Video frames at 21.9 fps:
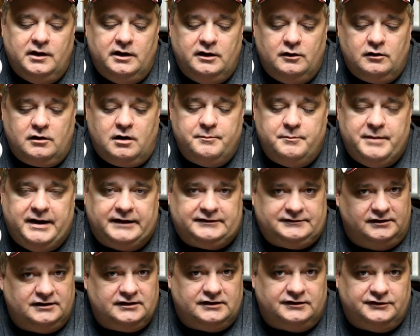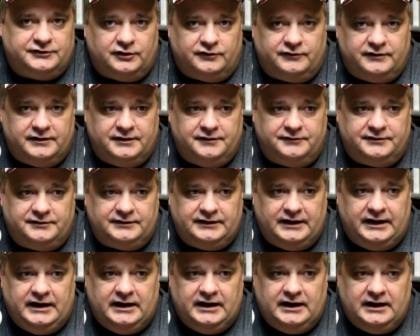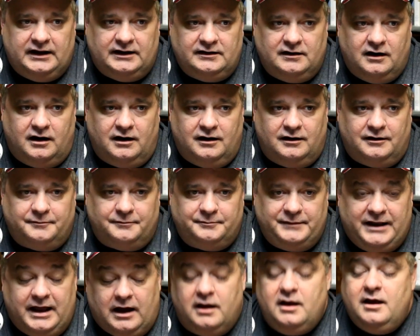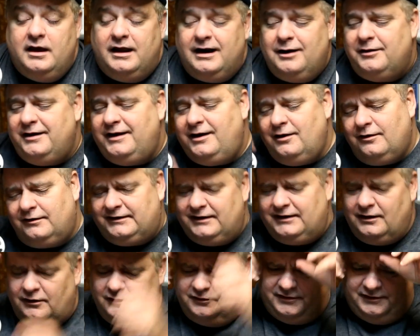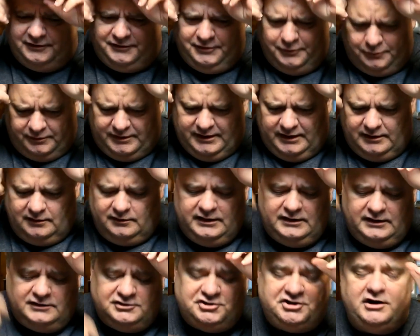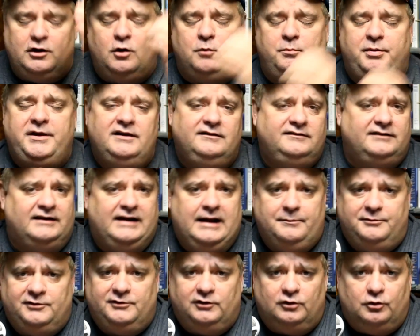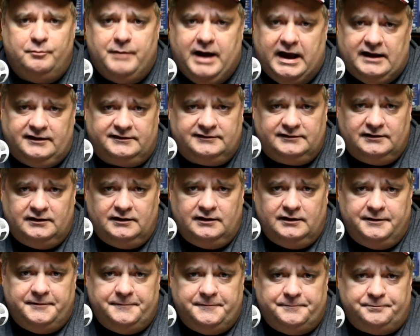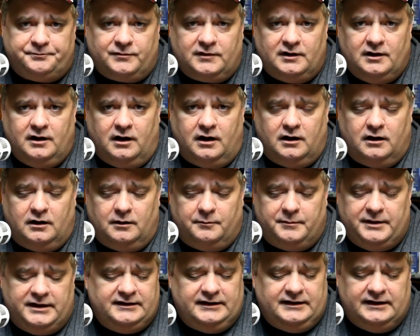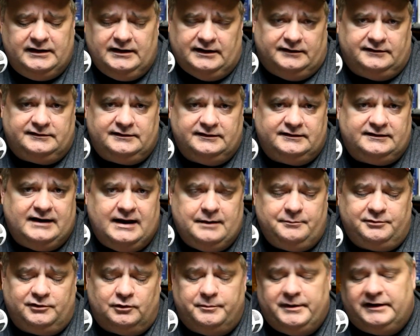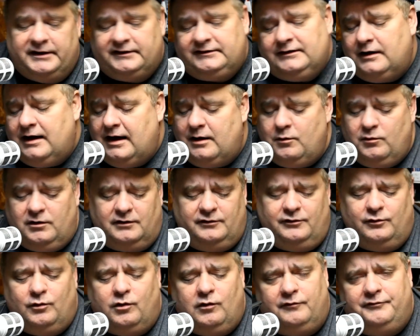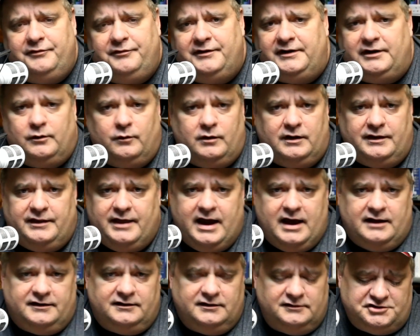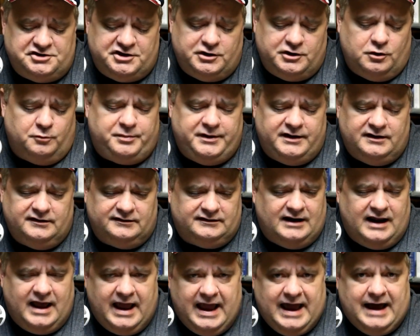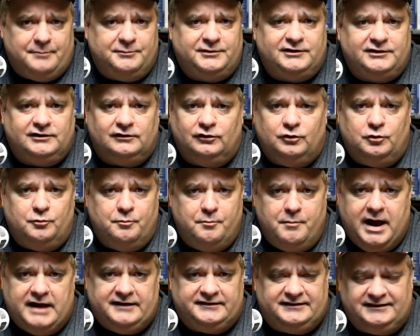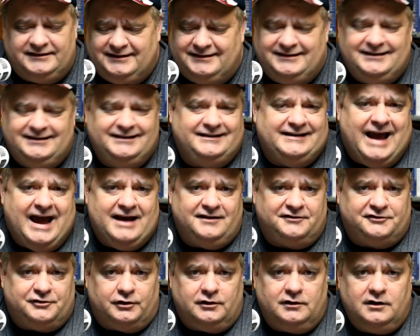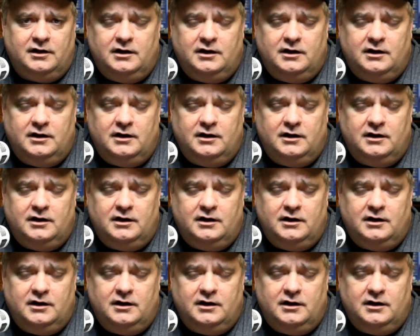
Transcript: He'll come back to the conservatives. And, um, yeah. Now, here's the other thing, too. The, the G O P is an absolute mess. Um, it, it is. It's an absolute mess. I, I want to do a whole video on that. The G O P is an absolute mess. It's a disaster.